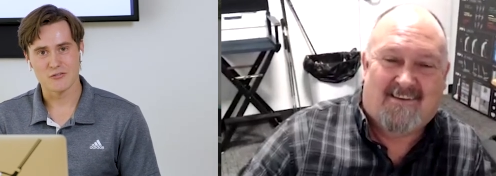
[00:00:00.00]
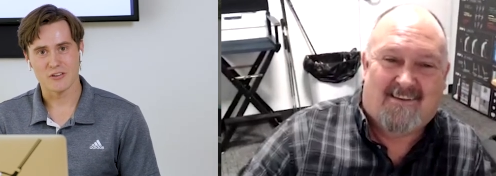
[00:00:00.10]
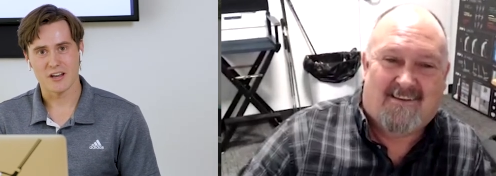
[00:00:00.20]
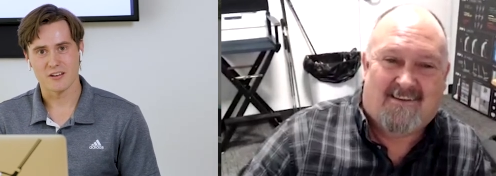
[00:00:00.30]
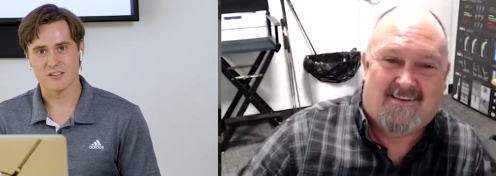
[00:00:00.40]
Speaker 1: You've
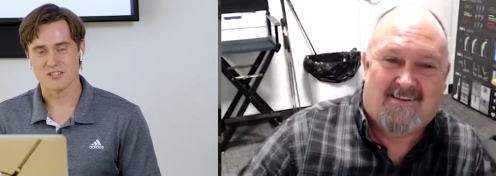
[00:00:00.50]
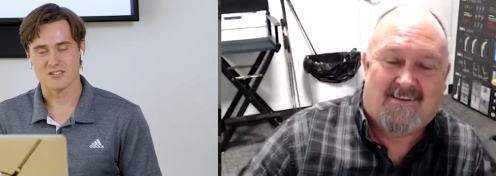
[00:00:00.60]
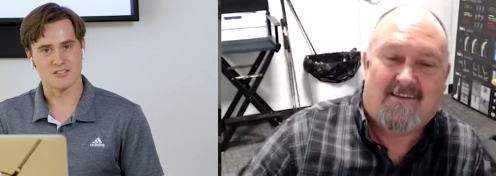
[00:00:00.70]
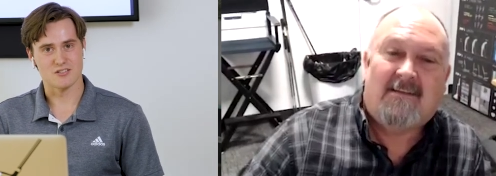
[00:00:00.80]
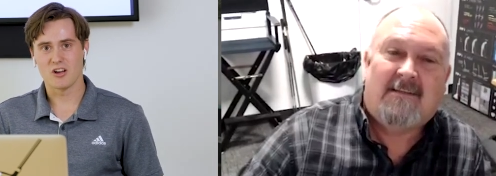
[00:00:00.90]
got this
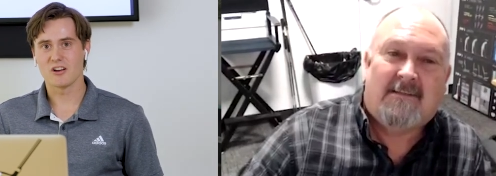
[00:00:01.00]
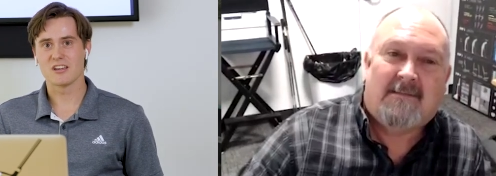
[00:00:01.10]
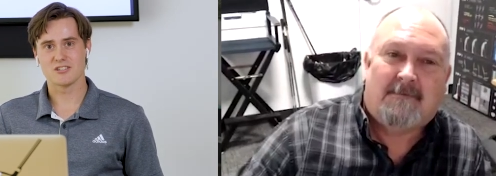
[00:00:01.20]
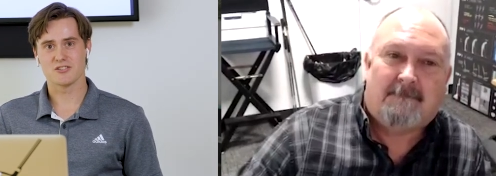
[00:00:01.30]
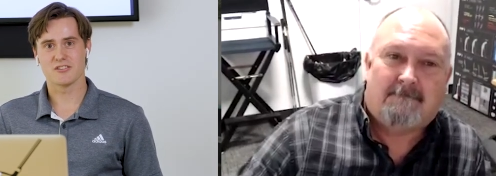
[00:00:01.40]
this long
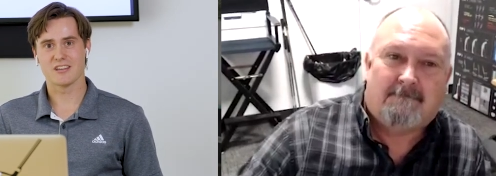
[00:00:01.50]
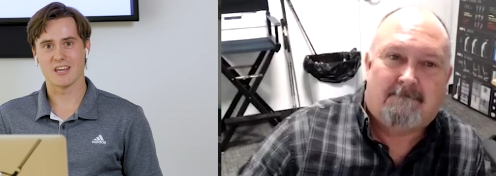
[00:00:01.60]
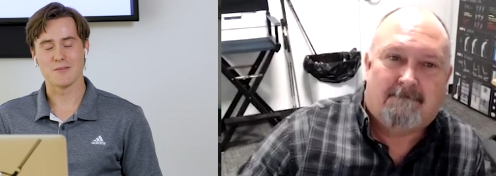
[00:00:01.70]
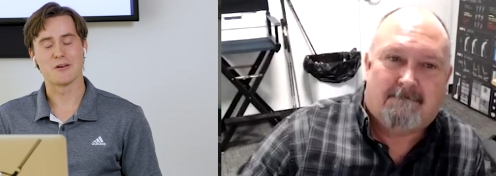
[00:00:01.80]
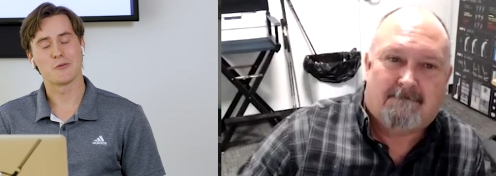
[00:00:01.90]
history in the
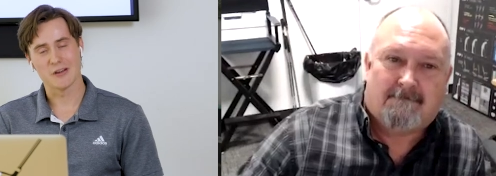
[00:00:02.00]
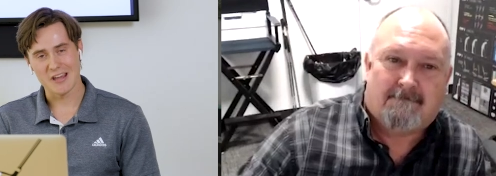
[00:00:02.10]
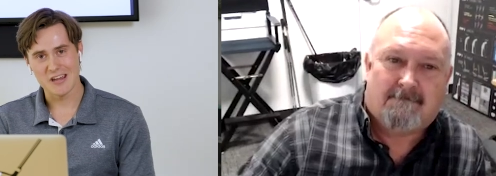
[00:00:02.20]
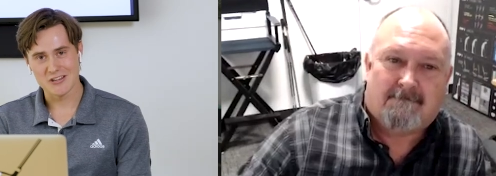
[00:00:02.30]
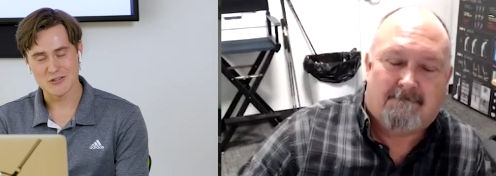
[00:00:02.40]
game. I don't want
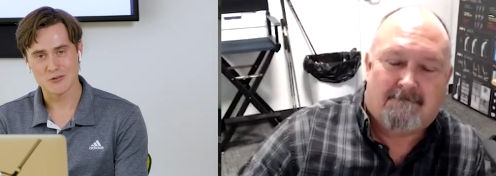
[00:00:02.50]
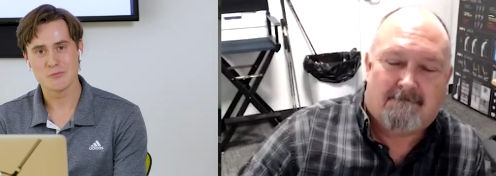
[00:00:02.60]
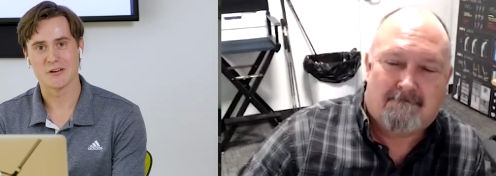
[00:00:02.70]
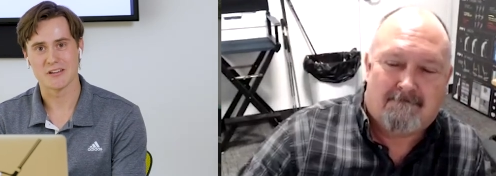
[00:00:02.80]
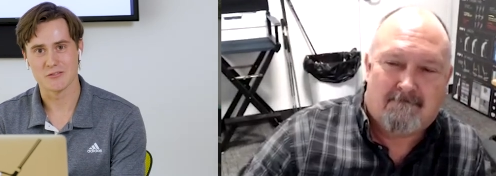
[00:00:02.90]
to age you,
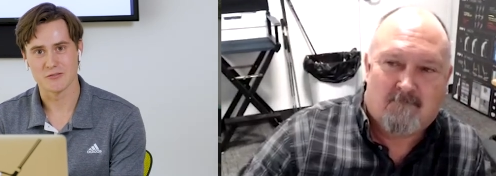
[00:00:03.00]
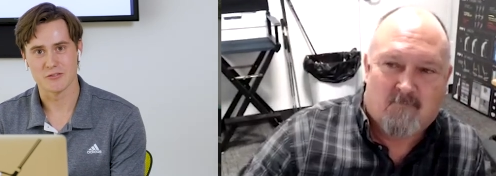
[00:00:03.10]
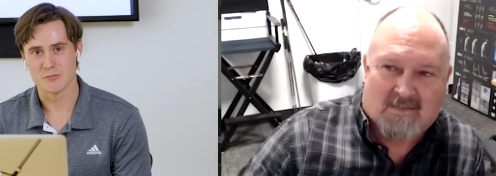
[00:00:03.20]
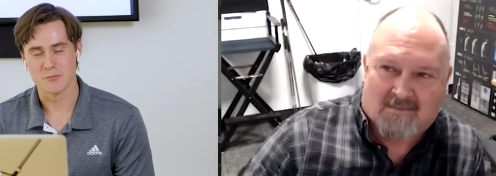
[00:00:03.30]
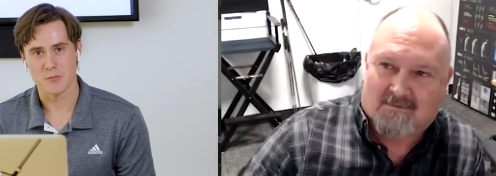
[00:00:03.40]
but you've
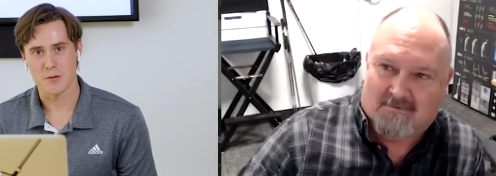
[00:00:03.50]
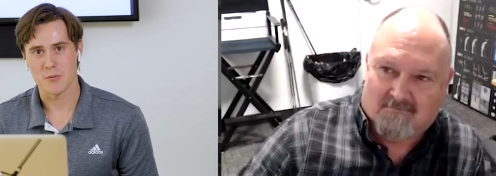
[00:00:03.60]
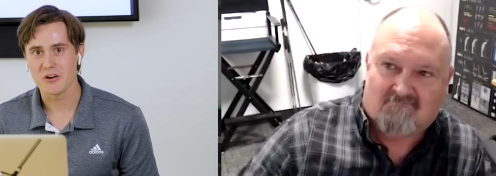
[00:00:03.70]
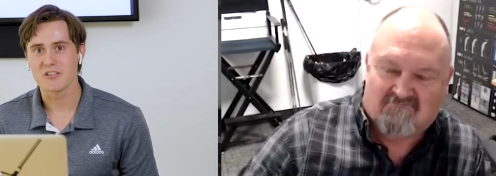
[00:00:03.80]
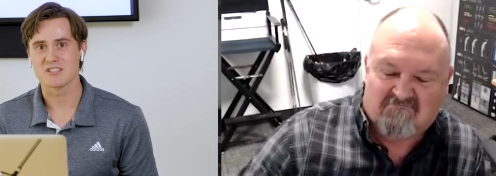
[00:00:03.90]
you've been a
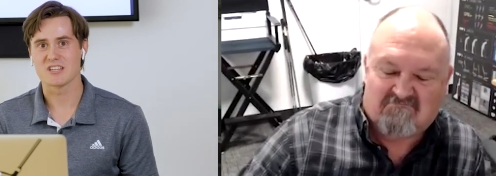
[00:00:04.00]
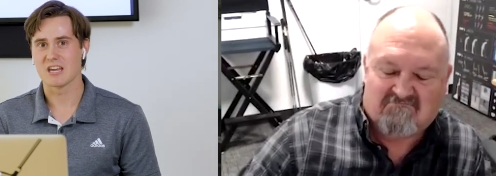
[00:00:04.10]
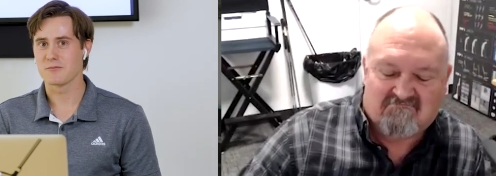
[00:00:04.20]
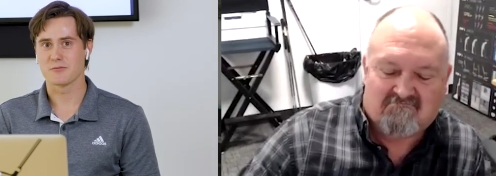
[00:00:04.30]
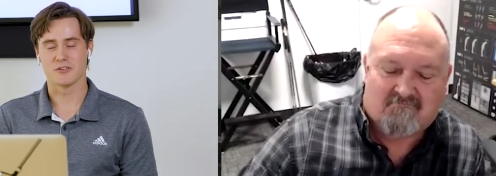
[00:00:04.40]
part of this
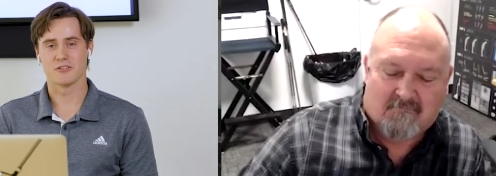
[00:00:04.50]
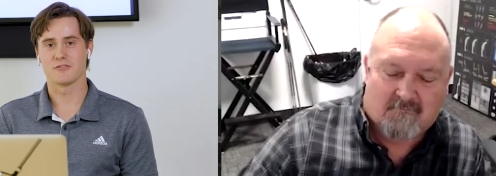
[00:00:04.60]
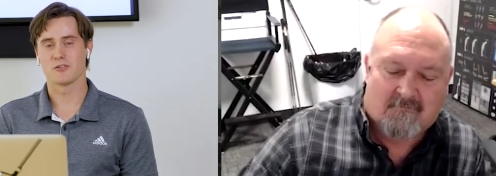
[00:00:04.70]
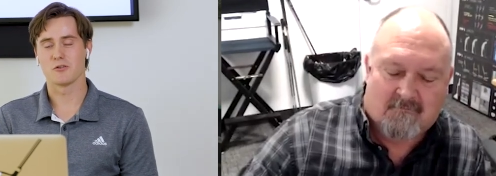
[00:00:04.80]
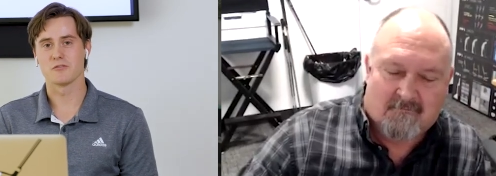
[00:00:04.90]
game for
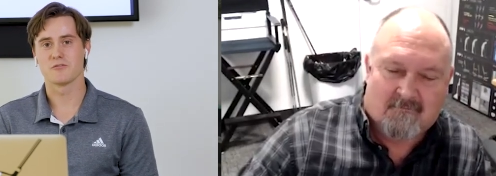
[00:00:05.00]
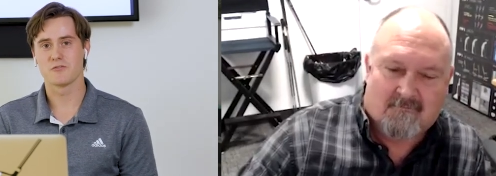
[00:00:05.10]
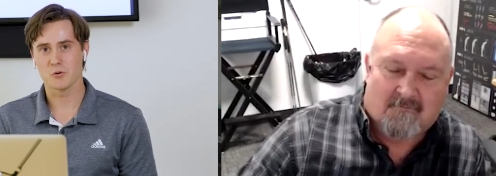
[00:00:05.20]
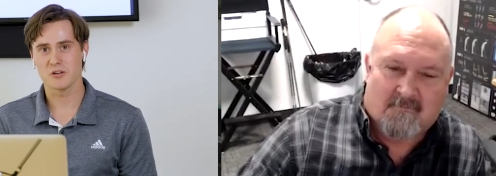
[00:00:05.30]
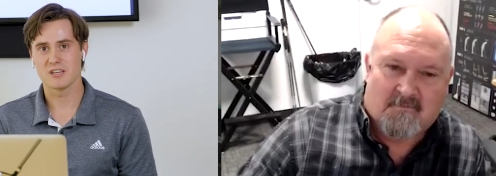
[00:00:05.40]
for over
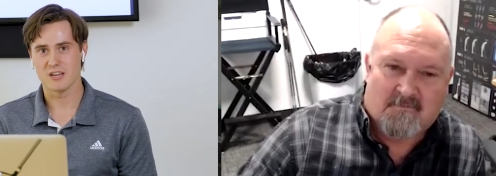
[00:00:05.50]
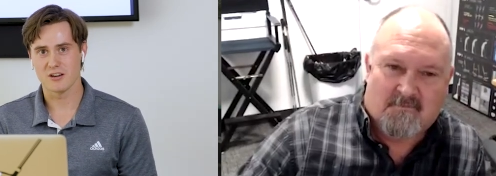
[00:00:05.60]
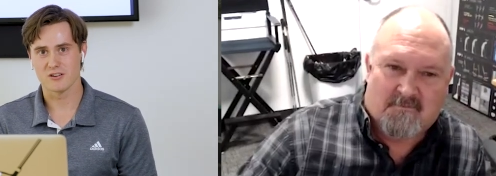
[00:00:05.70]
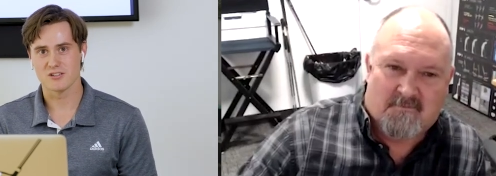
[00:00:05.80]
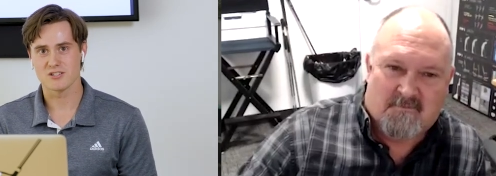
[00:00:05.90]
40
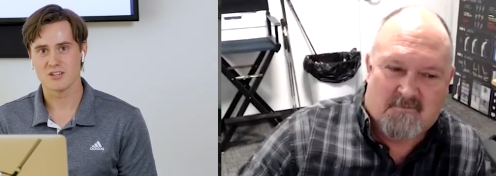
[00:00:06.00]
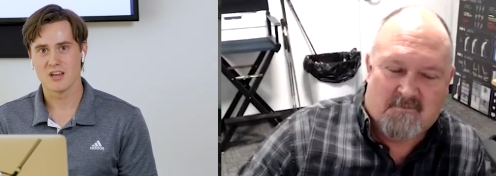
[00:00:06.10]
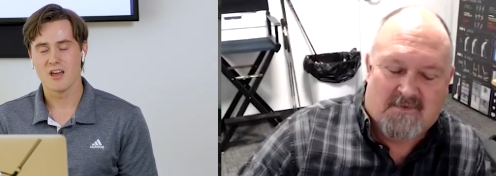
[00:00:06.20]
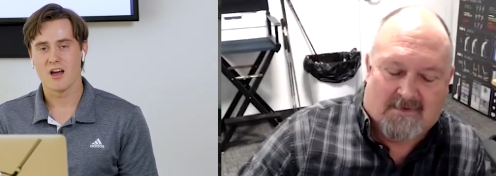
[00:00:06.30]
years.